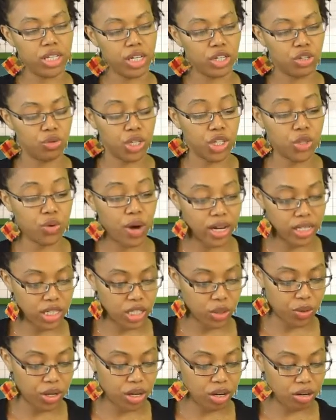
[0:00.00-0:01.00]
they do it
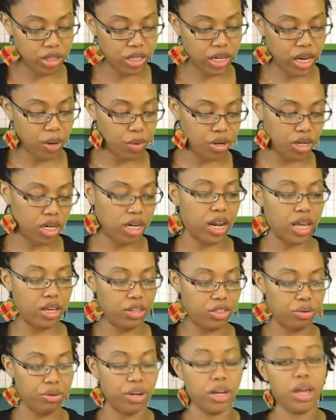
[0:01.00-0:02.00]
twice a week on day one and day
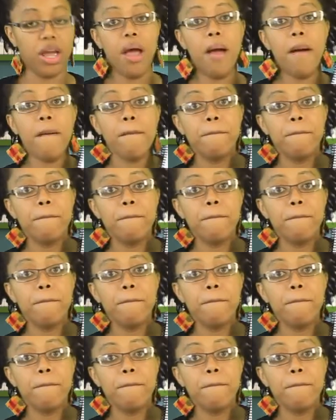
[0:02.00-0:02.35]
three.